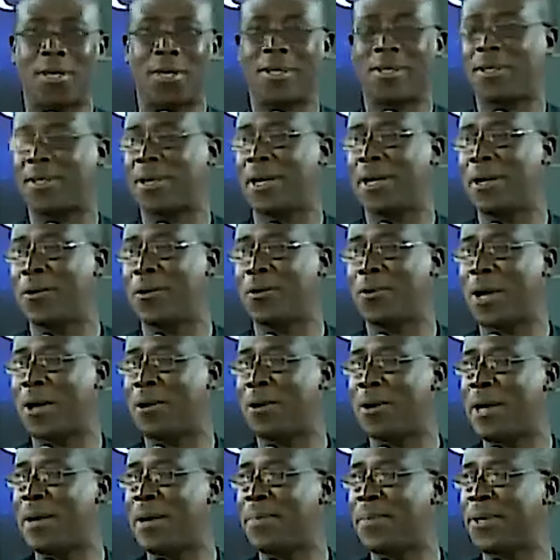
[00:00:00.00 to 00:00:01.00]
sell it to
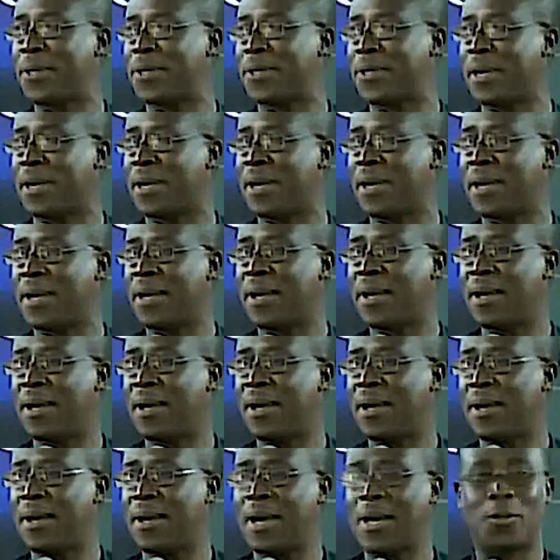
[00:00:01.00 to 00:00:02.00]
another person.
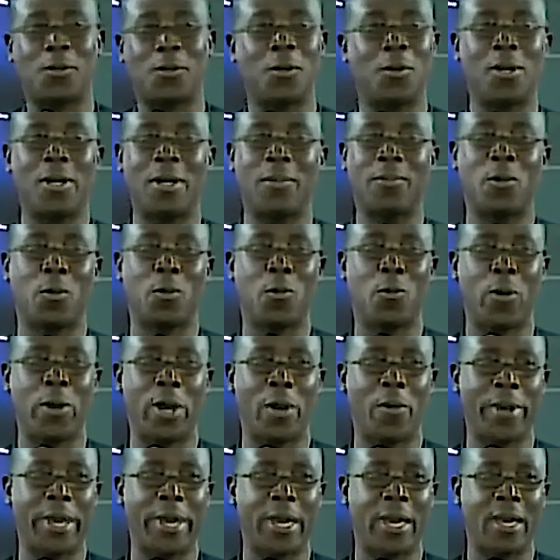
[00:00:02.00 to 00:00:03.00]
And I told him to go
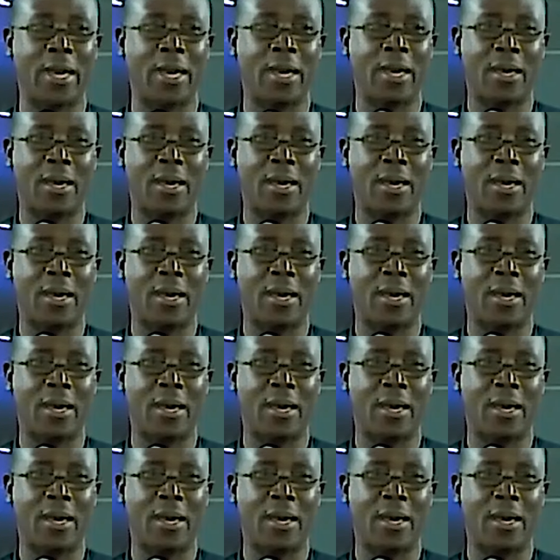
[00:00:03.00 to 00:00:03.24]
away.